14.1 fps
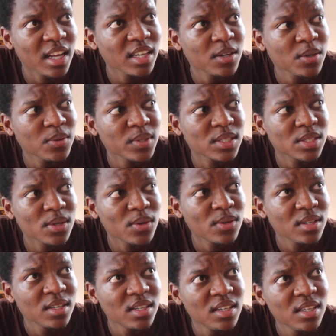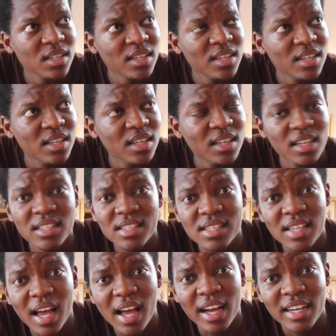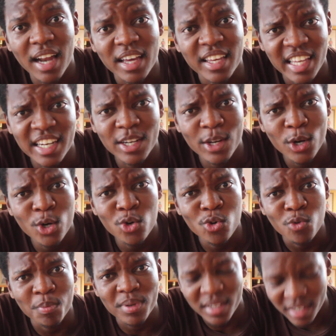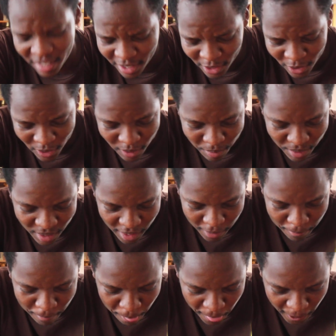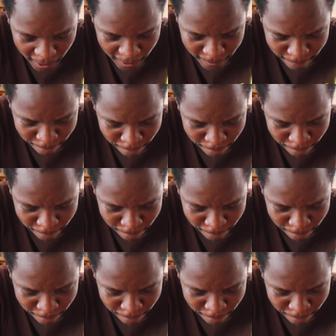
Like he was so inside, like in the loop. You know what I'm saying? Yeah.